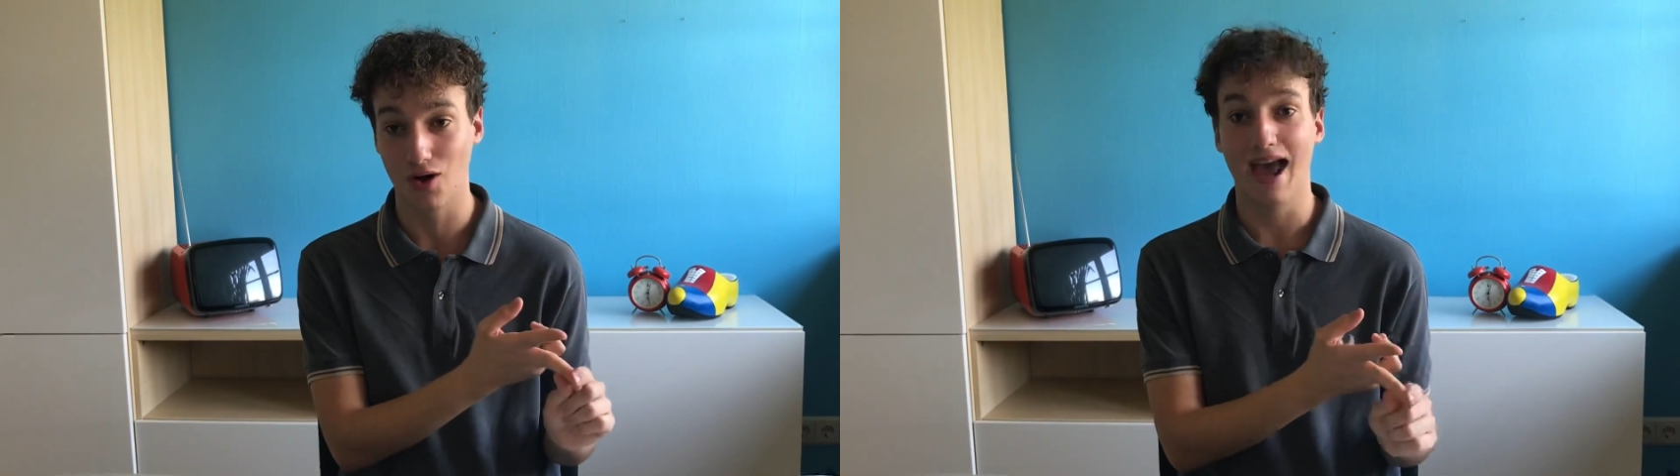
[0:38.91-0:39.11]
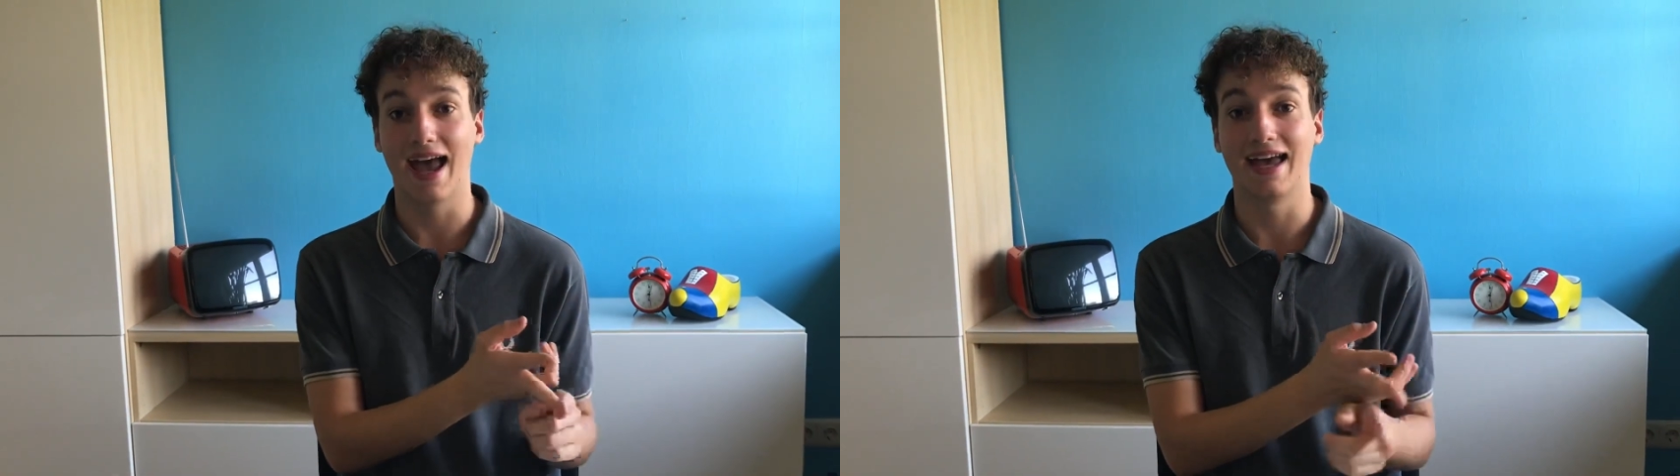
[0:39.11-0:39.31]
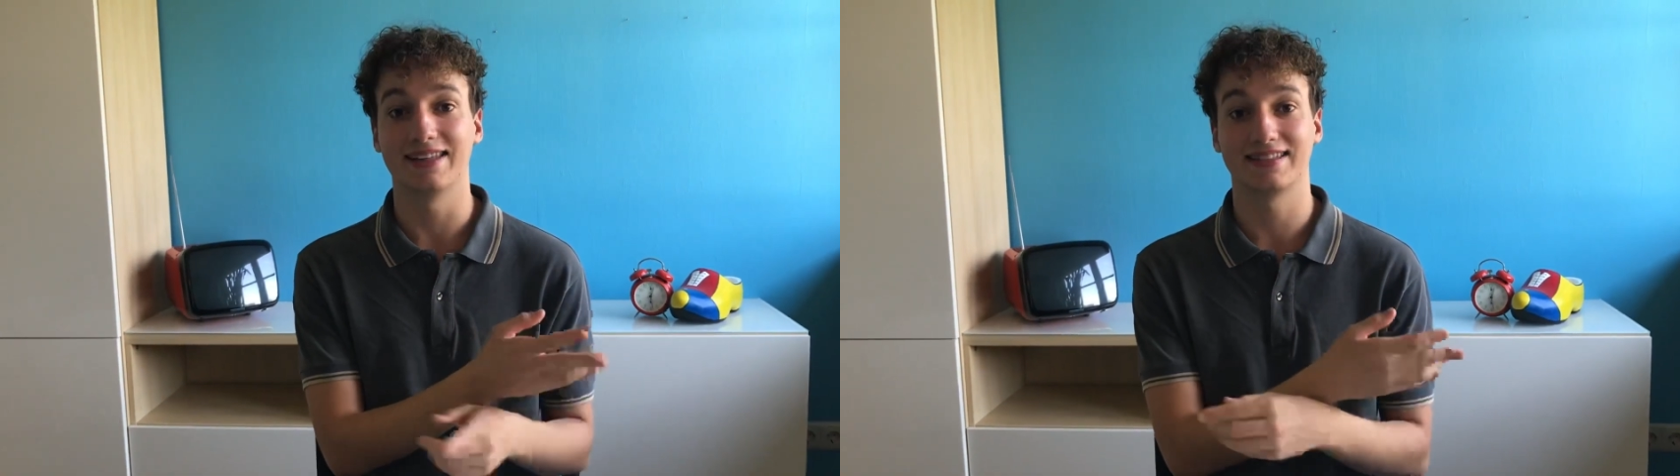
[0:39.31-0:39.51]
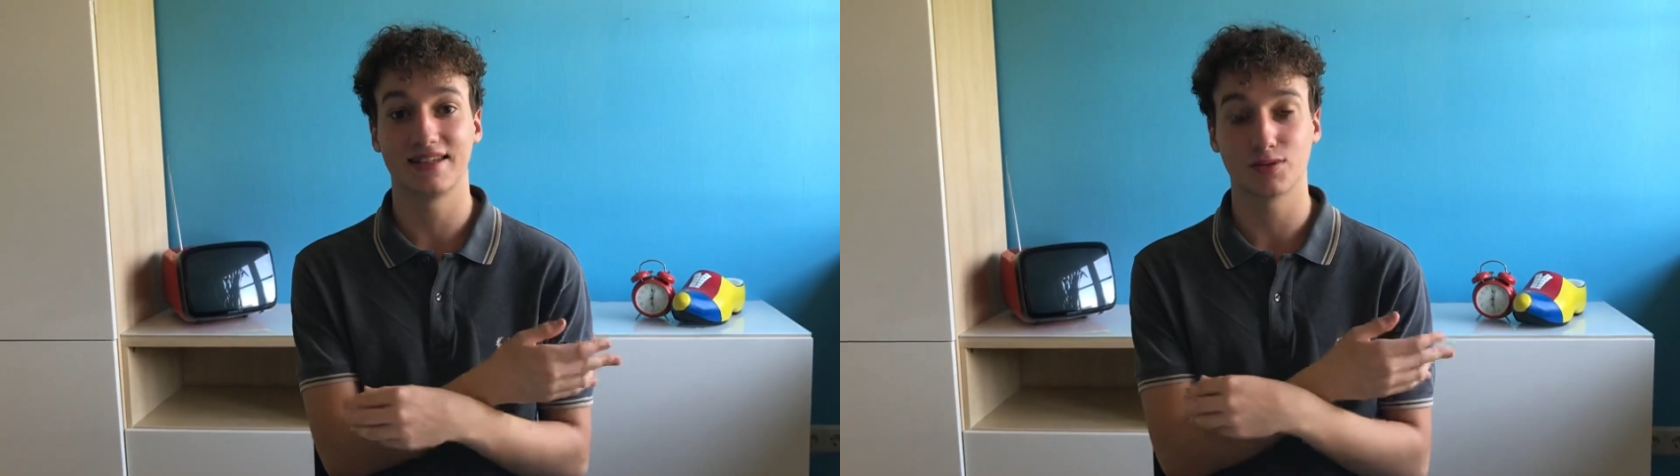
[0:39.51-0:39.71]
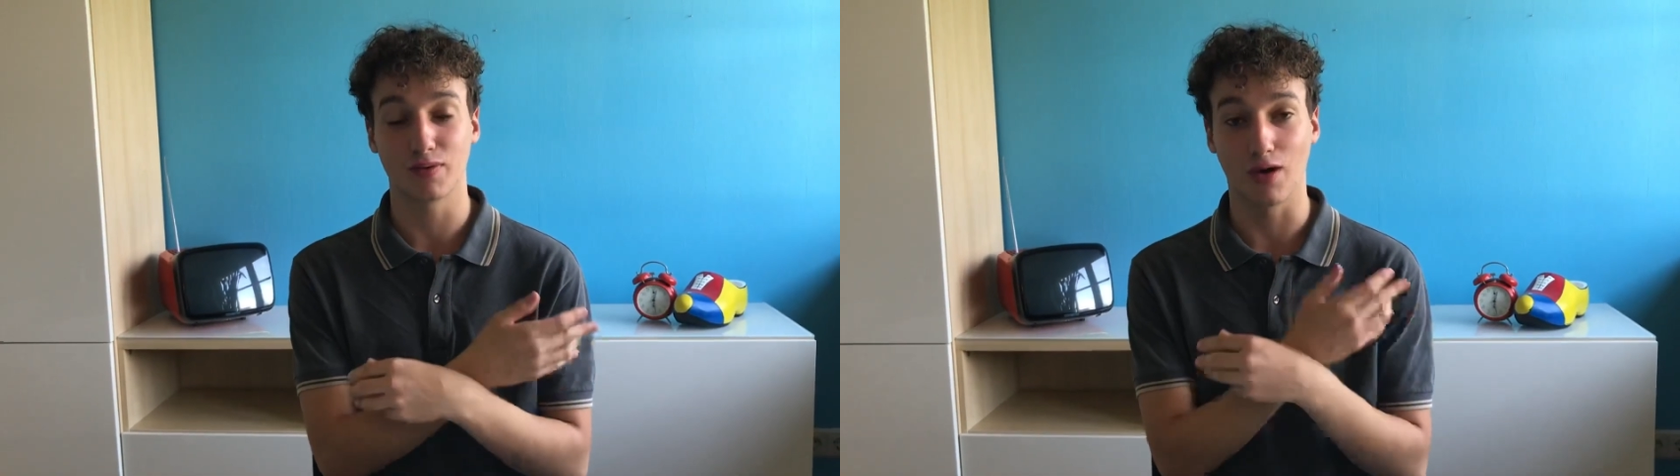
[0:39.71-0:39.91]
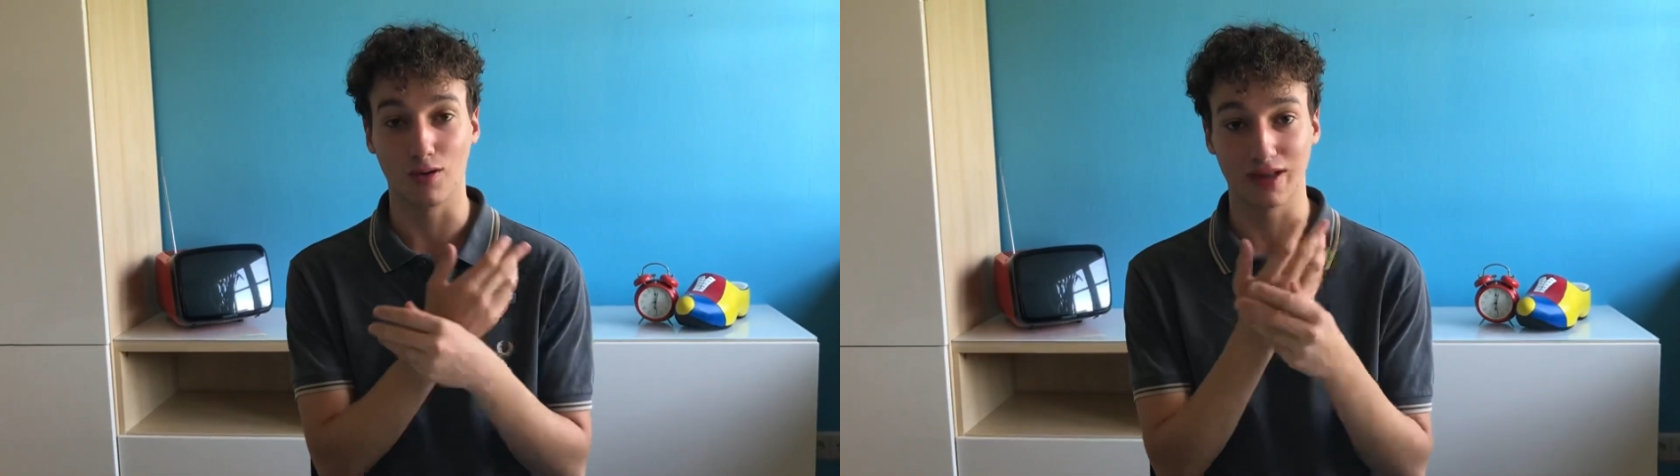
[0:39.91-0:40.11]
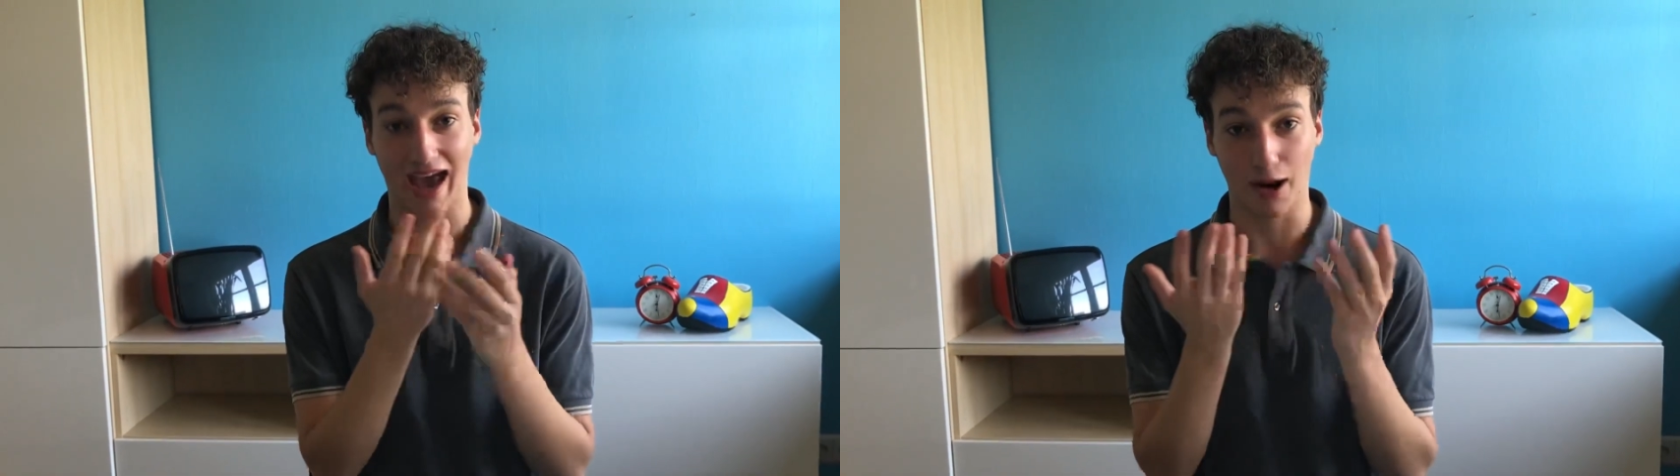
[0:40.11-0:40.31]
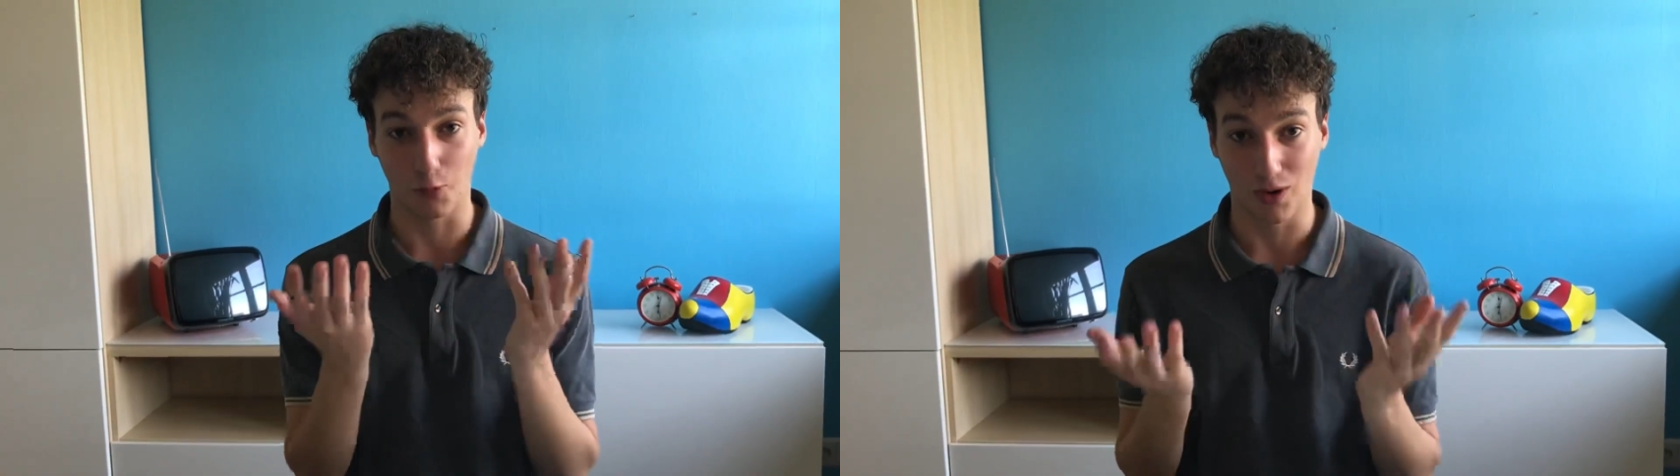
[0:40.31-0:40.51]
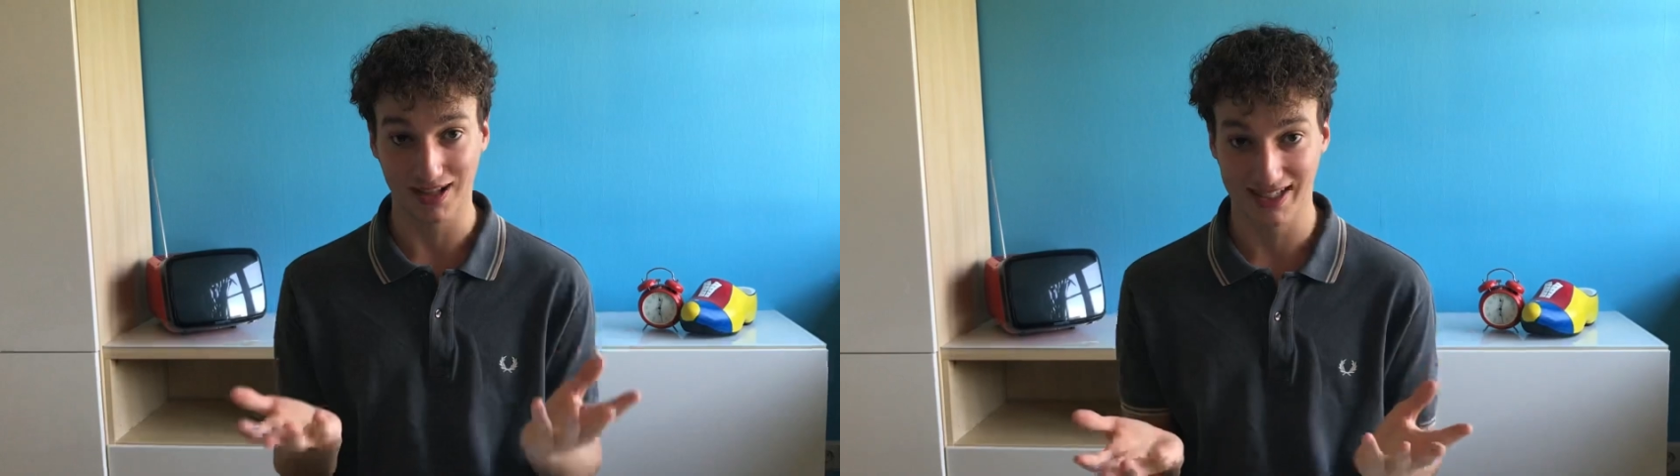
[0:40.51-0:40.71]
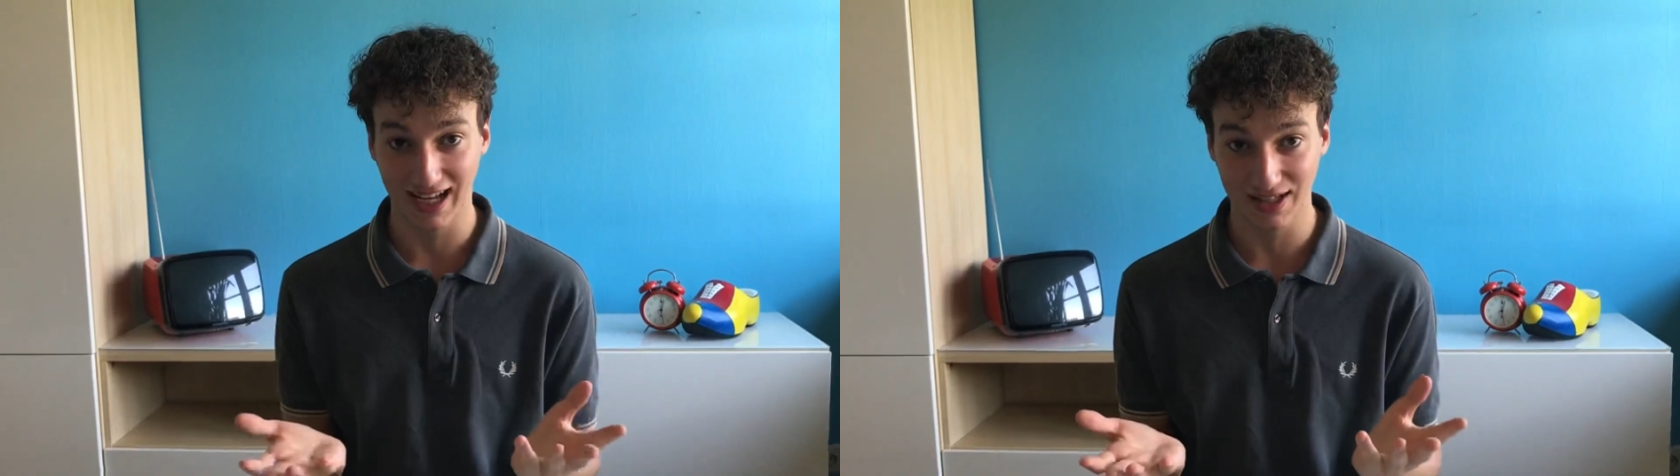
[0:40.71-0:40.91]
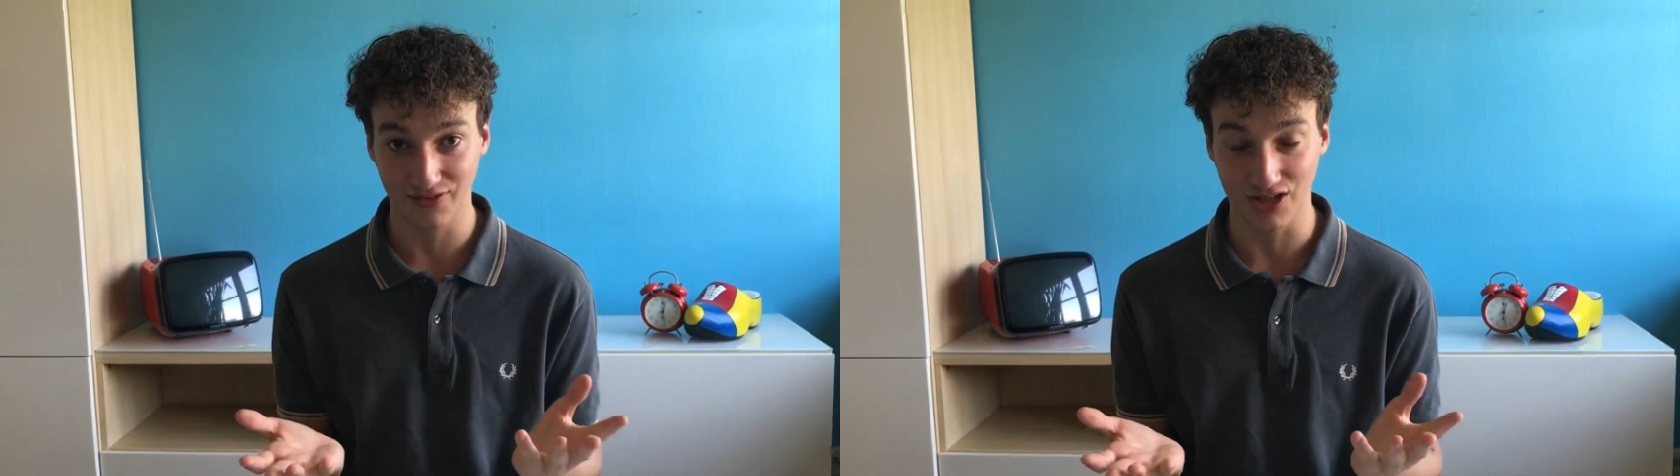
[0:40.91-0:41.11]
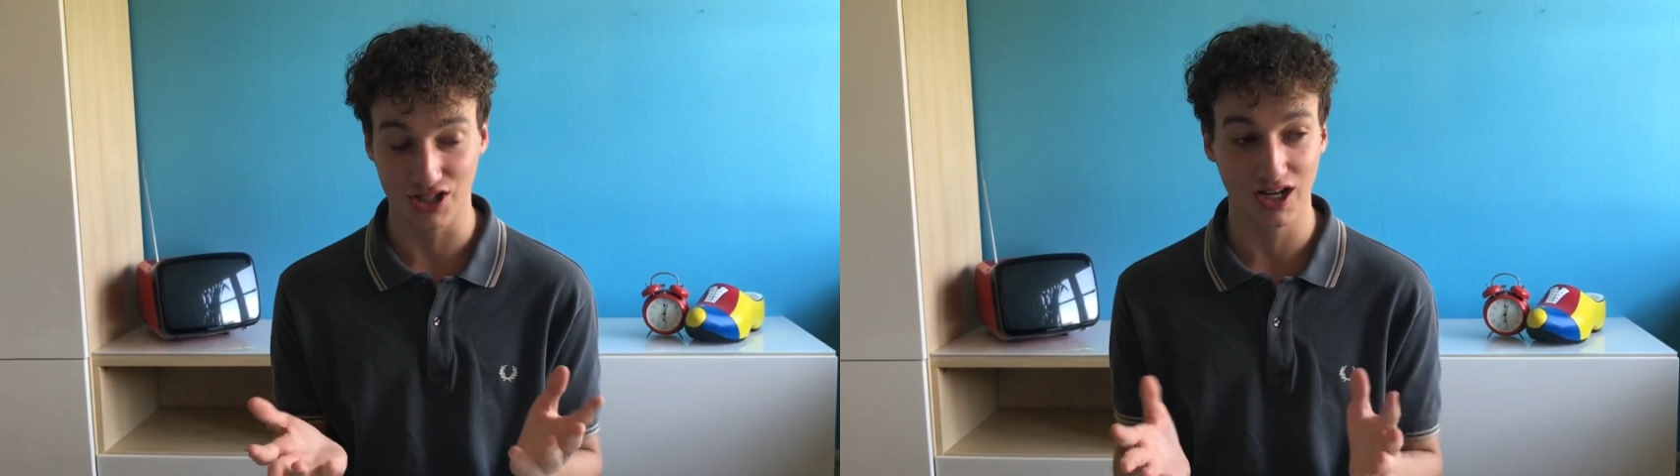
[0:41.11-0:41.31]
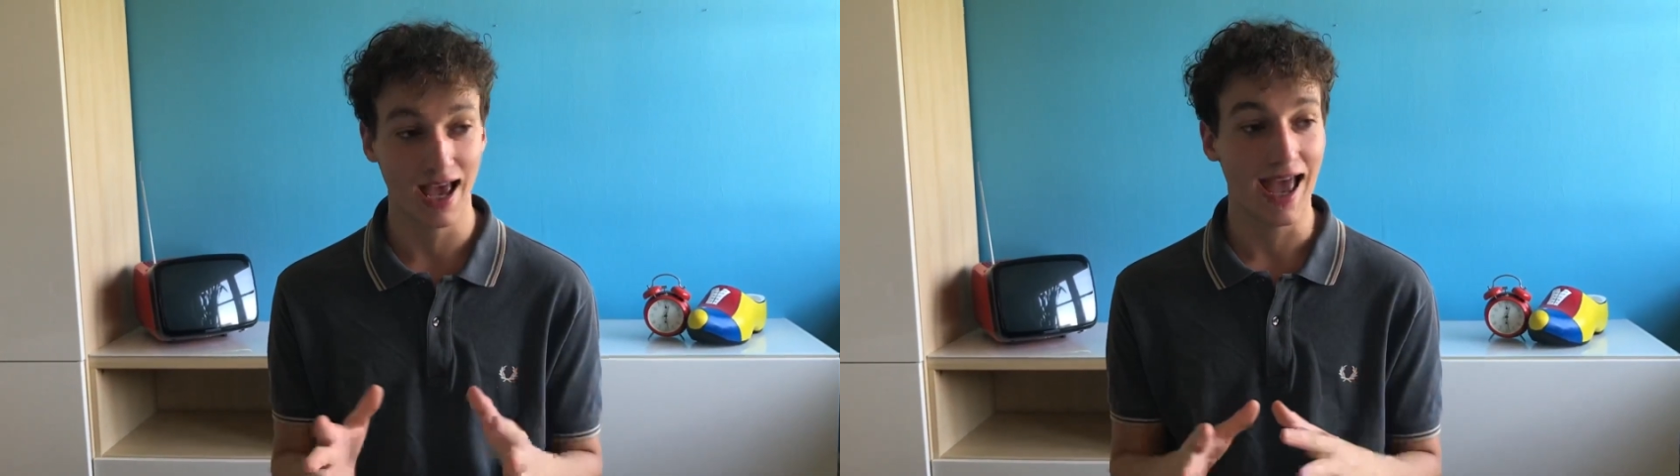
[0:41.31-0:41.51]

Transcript: And since we only had one television,